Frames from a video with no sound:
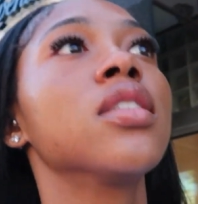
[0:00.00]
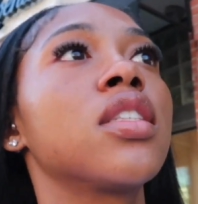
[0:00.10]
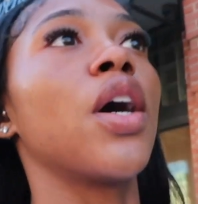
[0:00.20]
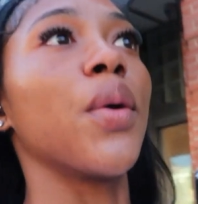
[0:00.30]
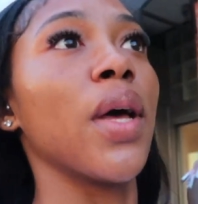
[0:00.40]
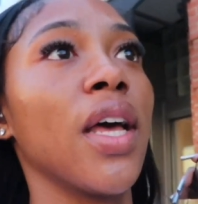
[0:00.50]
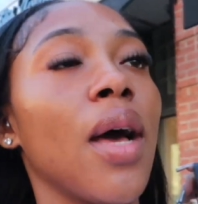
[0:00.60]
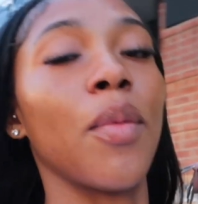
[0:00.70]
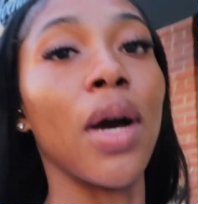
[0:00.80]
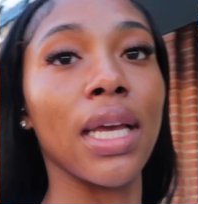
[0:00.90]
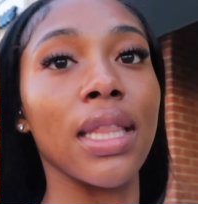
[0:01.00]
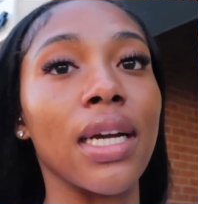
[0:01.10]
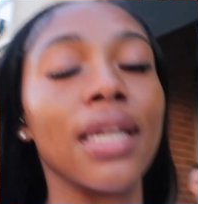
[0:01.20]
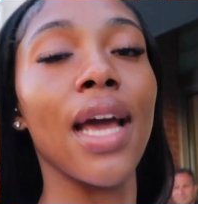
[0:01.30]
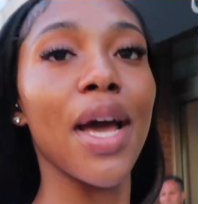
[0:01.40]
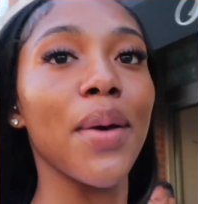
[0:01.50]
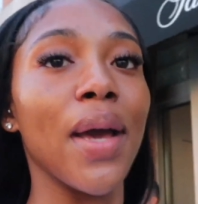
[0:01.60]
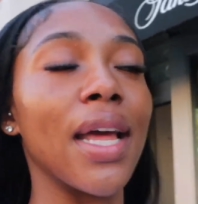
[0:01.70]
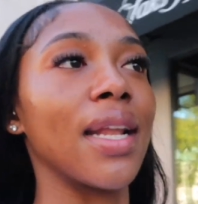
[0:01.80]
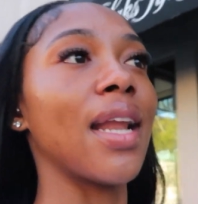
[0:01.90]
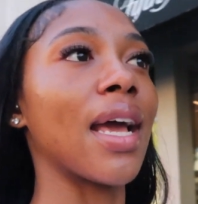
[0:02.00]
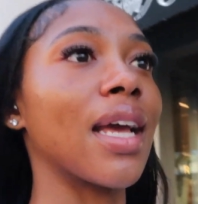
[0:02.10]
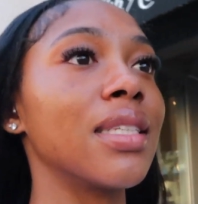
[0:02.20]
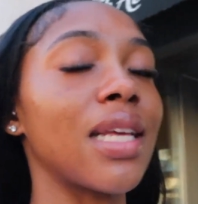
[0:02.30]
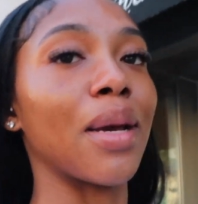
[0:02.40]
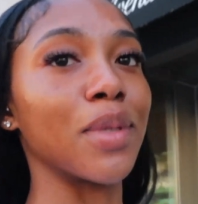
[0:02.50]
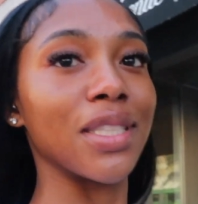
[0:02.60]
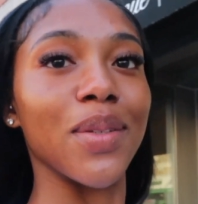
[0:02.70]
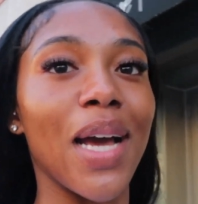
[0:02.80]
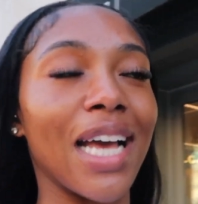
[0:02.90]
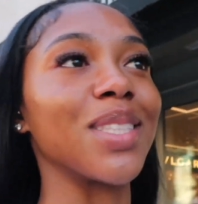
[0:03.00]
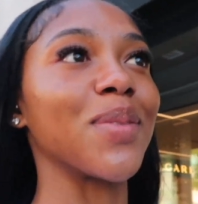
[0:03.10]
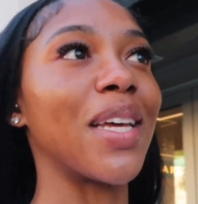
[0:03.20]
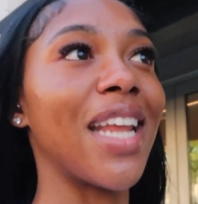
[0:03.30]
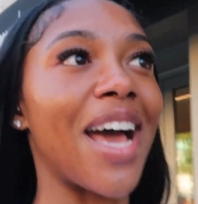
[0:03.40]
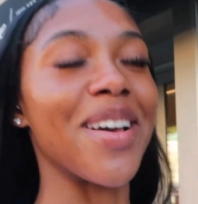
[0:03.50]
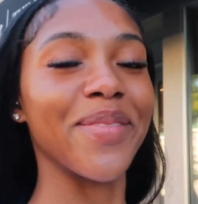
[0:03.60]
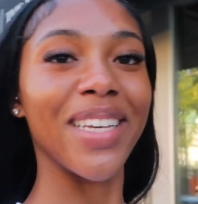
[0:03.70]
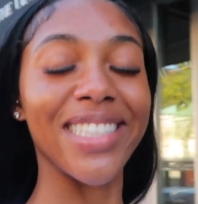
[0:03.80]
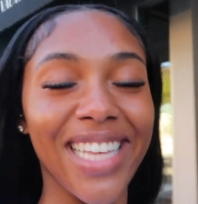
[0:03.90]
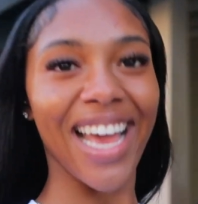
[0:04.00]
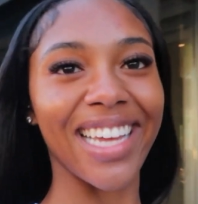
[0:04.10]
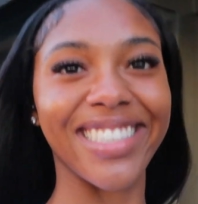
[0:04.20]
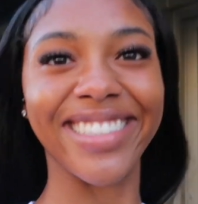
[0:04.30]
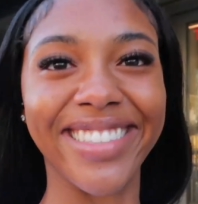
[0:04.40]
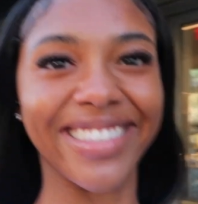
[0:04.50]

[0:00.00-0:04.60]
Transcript: So I'm walking there now, and I guess I will see you guys when I'm inside.